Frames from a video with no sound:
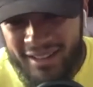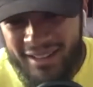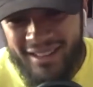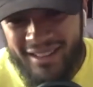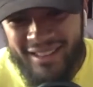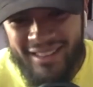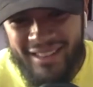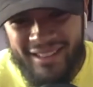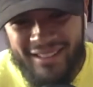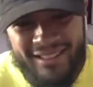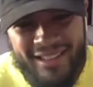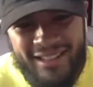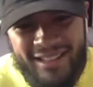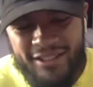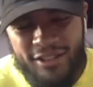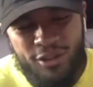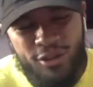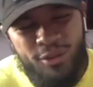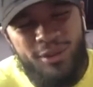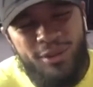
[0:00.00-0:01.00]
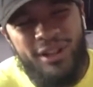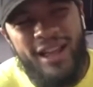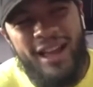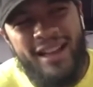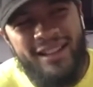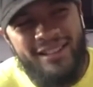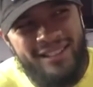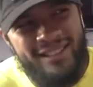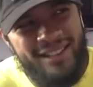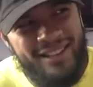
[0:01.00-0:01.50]
Like that's too
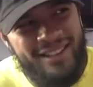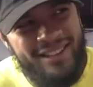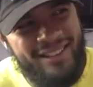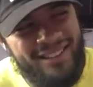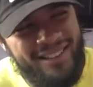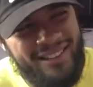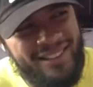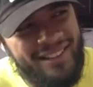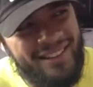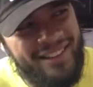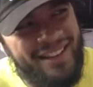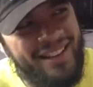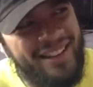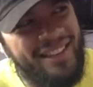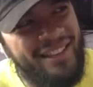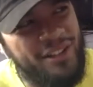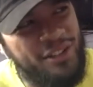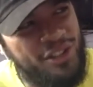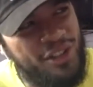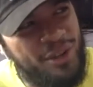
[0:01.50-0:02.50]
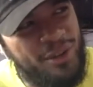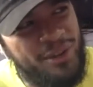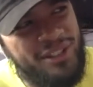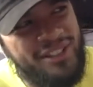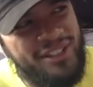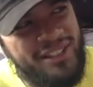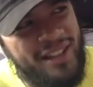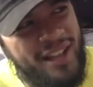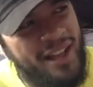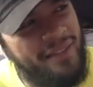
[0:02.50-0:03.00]
classic. And then
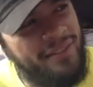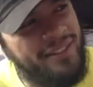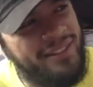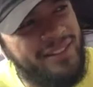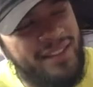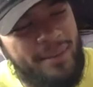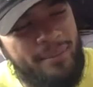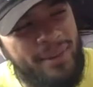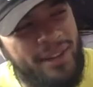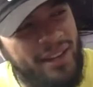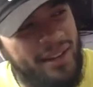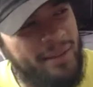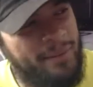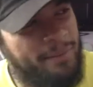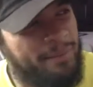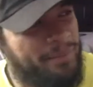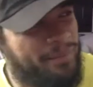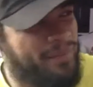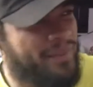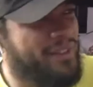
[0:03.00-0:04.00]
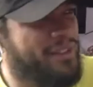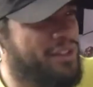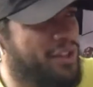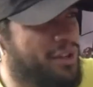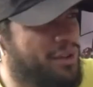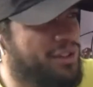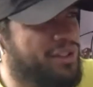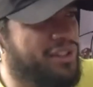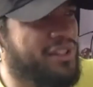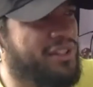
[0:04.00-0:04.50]
Jodeci, obviously, I mean,
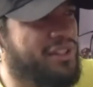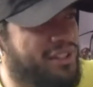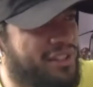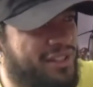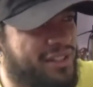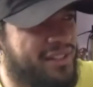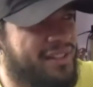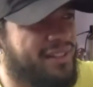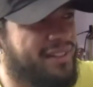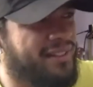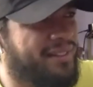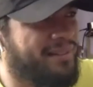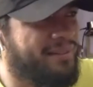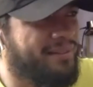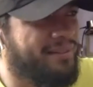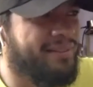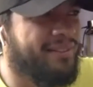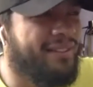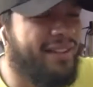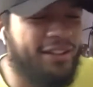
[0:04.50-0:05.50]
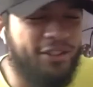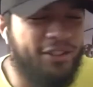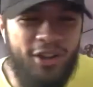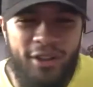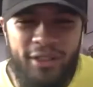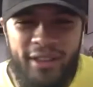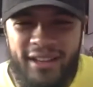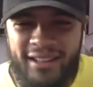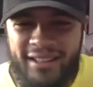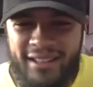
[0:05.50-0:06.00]
Jodeci's just that's all
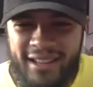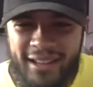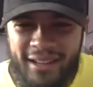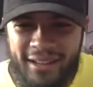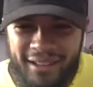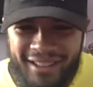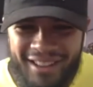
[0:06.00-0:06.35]
they did.